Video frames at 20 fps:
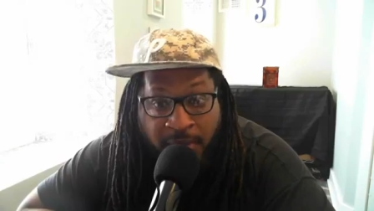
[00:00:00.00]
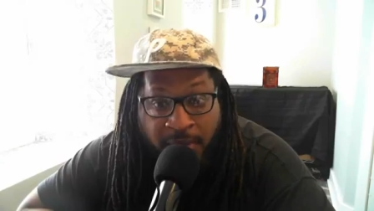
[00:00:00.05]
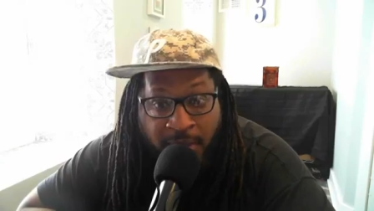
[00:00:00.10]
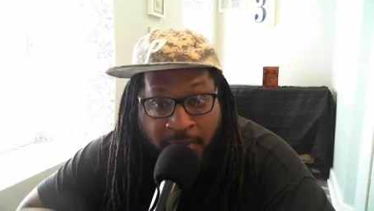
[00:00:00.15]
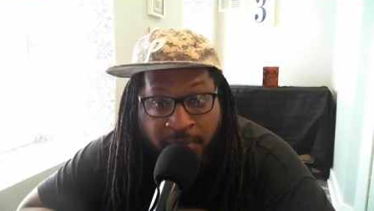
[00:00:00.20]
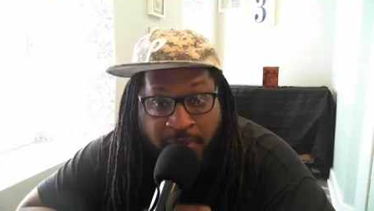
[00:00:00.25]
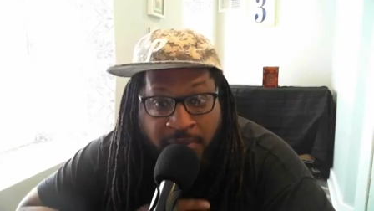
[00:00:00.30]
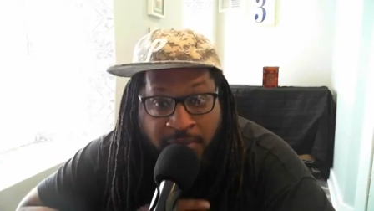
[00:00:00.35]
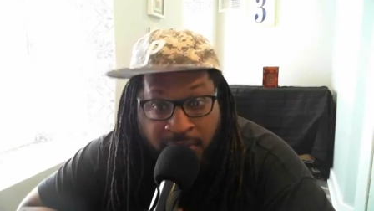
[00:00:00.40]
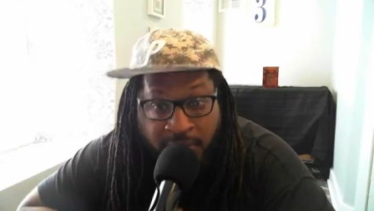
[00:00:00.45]
hip
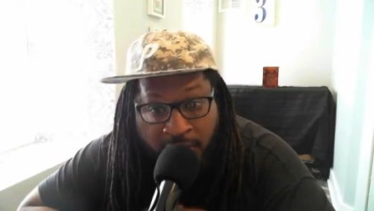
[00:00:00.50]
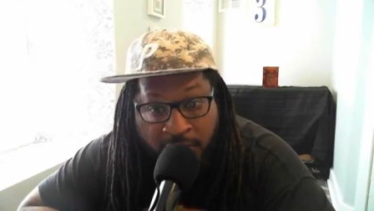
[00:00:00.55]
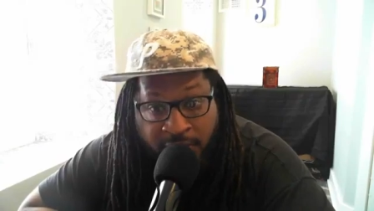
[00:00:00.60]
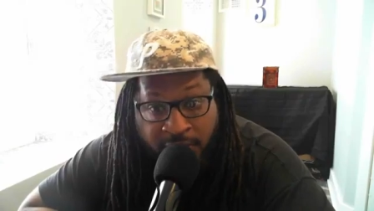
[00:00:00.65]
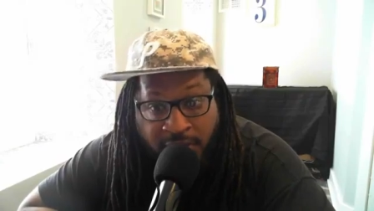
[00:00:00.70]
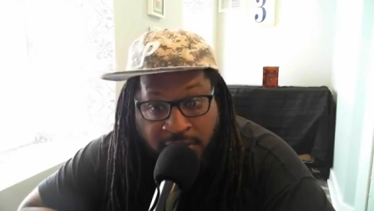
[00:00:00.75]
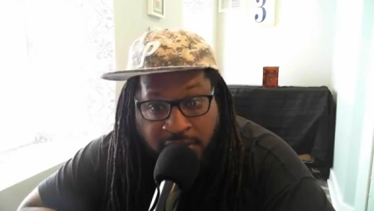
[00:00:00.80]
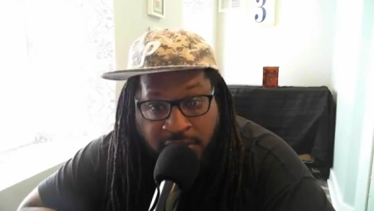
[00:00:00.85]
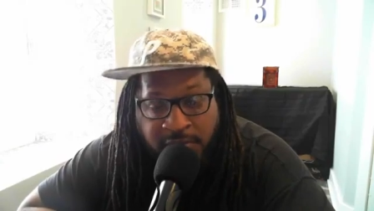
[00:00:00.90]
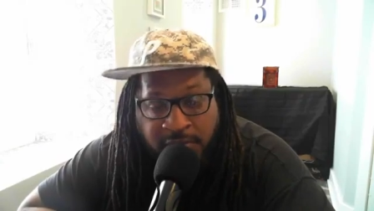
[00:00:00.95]
hop
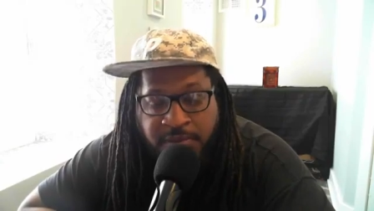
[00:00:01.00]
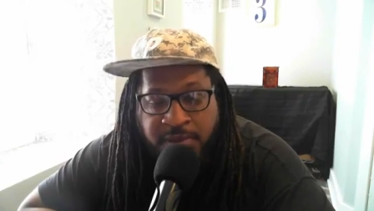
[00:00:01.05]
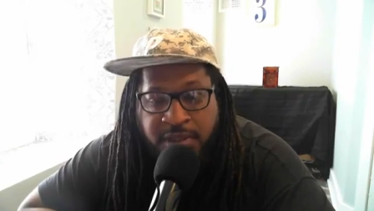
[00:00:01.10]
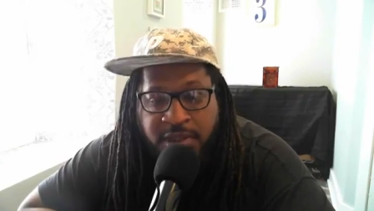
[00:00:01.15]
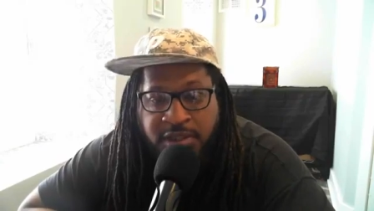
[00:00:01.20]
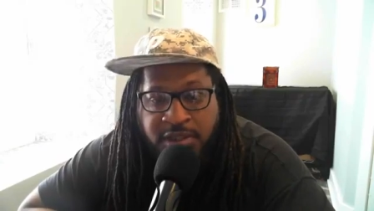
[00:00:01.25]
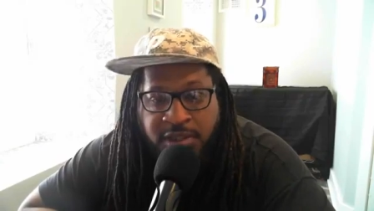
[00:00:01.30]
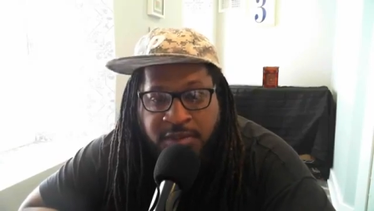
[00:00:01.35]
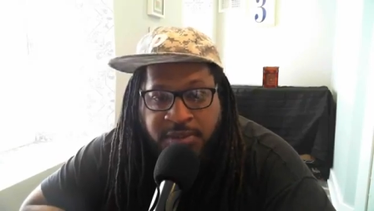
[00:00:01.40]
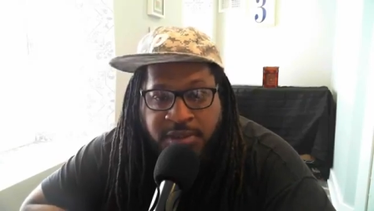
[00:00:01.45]
lyrics
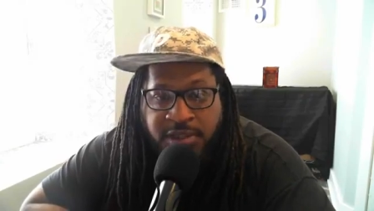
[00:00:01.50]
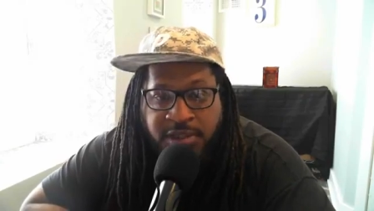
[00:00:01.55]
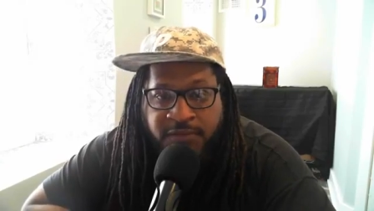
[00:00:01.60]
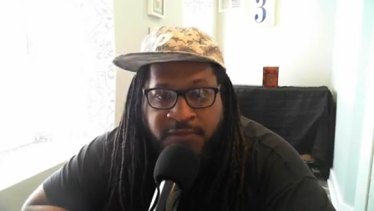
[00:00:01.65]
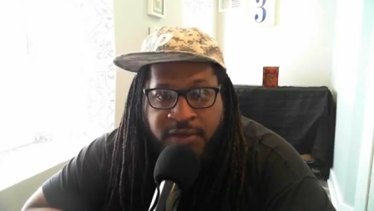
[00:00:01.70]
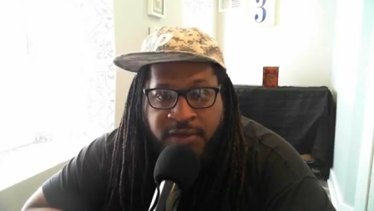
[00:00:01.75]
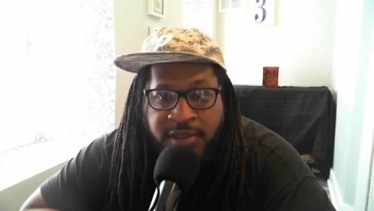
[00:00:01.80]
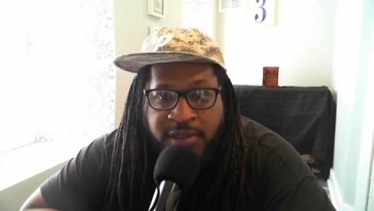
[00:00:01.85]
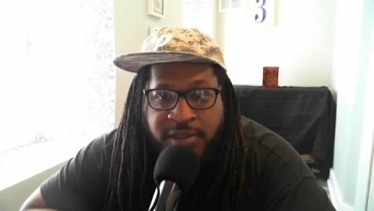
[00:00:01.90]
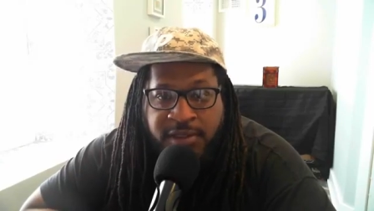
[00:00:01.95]

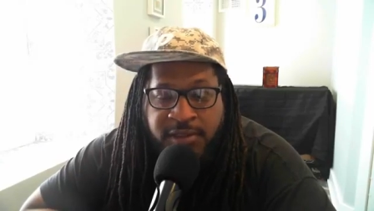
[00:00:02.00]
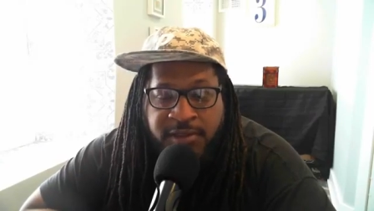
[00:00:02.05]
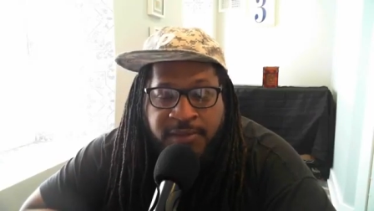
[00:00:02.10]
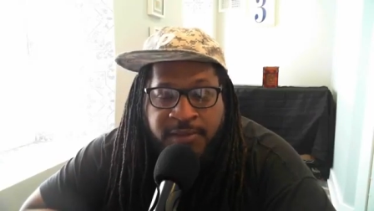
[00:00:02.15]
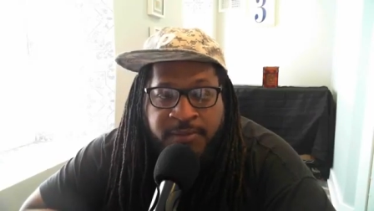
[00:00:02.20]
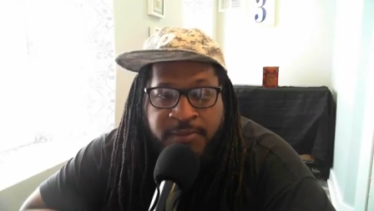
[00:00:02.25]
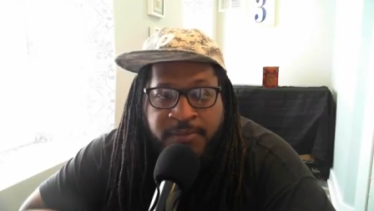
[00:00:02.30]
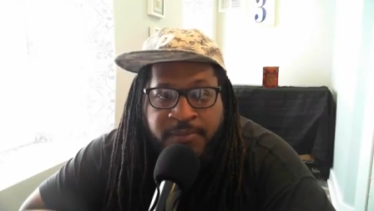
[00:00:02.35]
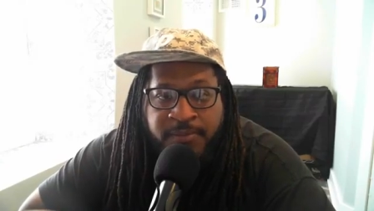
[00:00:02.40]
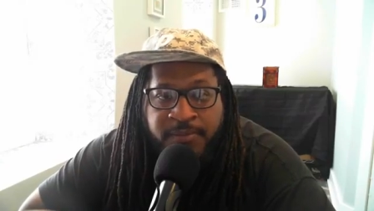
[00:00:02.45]
specifically,
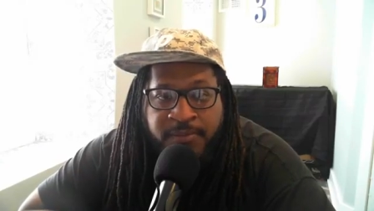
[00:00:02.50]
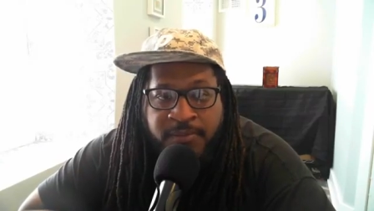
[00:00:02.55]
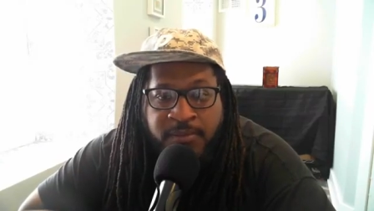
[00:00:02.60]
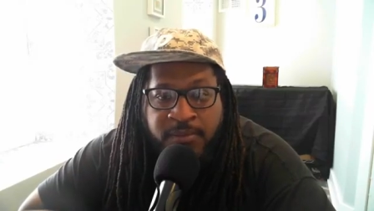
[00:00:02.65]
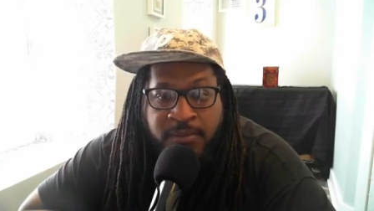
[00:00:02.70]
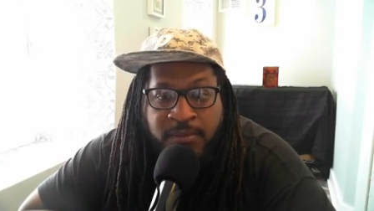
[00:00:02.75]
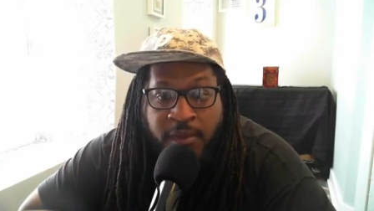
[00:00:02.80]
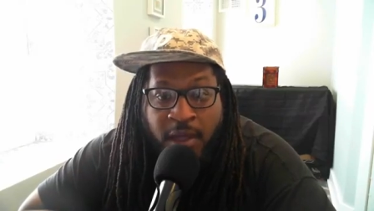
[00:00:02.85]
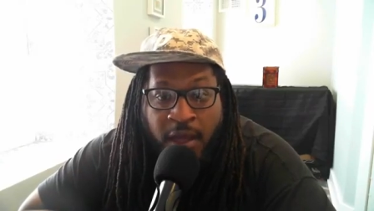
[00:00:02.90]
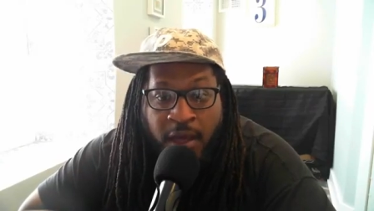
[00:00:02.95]

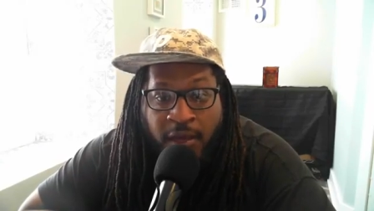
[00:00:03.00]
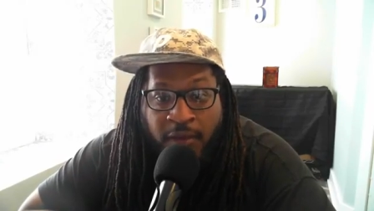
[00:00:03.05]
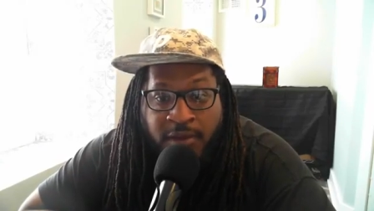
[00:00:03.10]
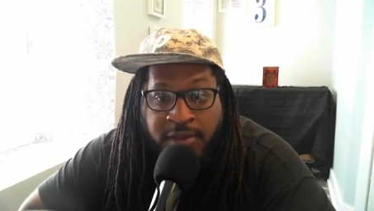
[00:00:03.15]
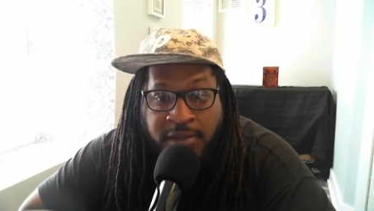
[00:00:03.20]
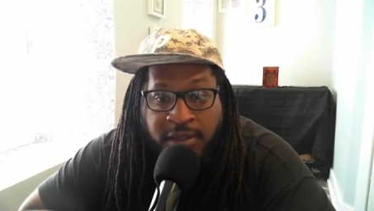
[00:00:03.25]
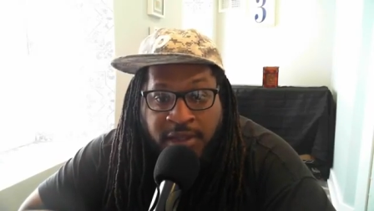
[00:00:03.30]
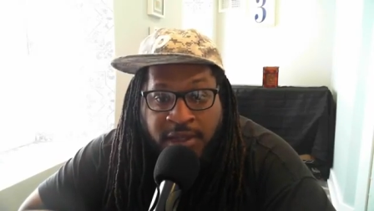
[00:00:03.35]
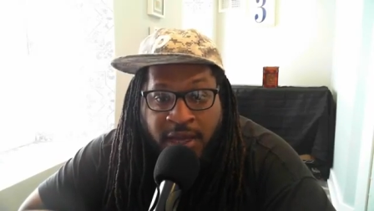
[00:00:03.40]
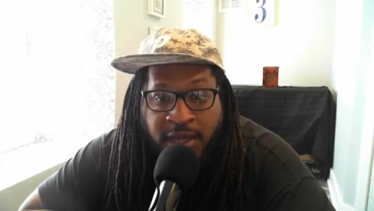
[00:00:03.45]

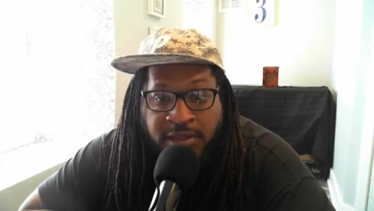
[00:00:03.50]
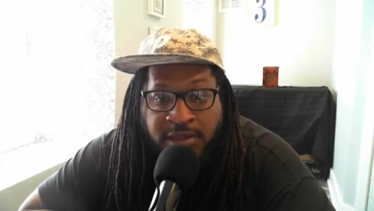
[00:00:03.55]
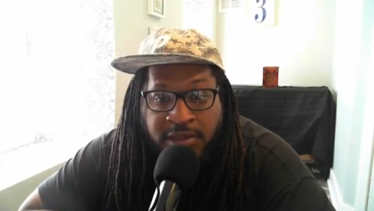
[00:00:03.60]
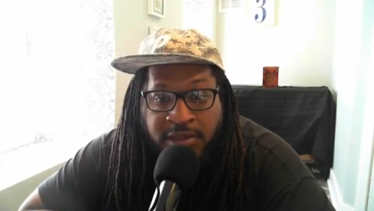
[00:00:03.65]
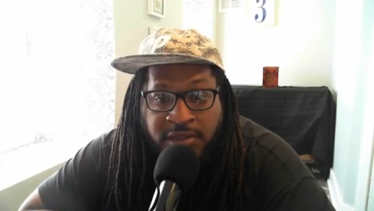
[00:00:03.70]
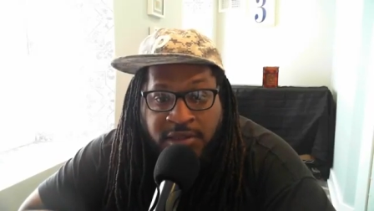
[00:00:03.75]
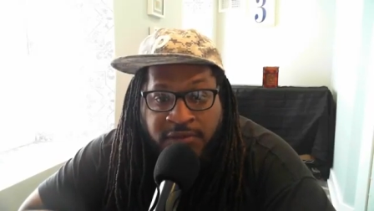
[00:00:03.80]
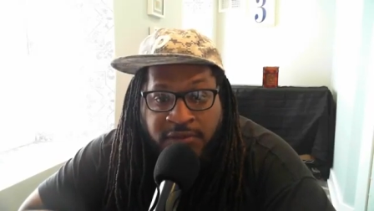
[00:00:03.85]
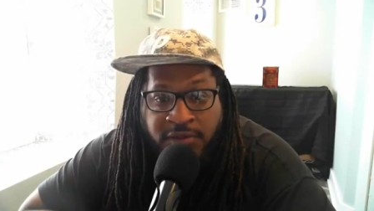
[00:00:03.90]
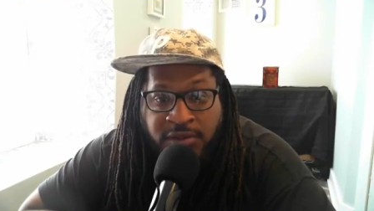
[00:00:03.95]
this
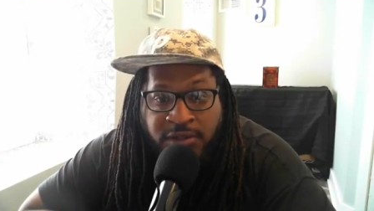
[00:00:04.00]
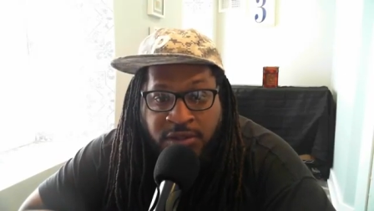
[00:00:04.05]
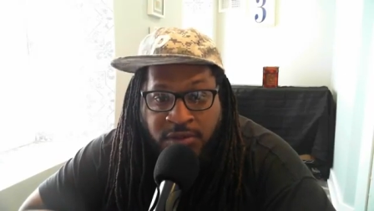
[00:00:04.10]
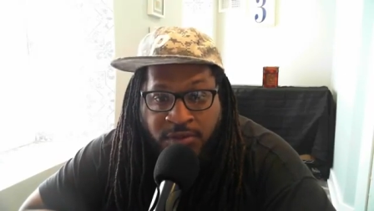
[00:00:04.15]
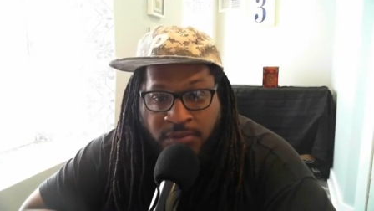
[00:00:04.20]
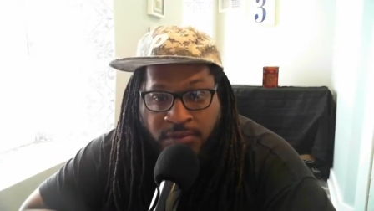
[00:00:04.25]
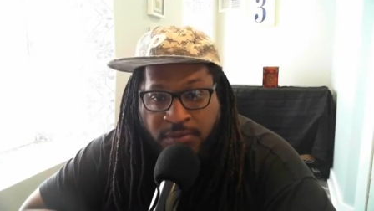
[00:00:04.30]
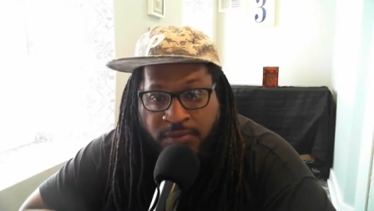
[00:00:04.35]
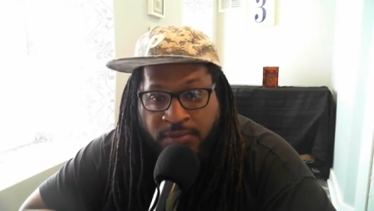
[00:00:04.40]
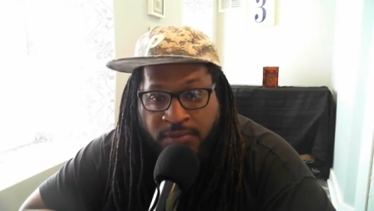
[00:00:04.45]
class is for
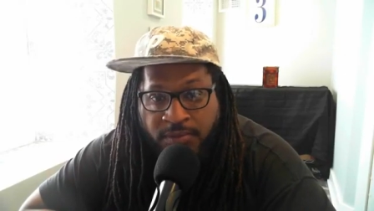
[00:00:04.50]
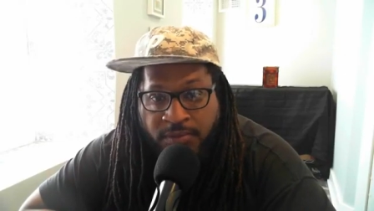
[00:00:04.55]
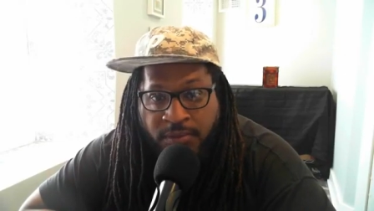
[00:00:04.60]
you.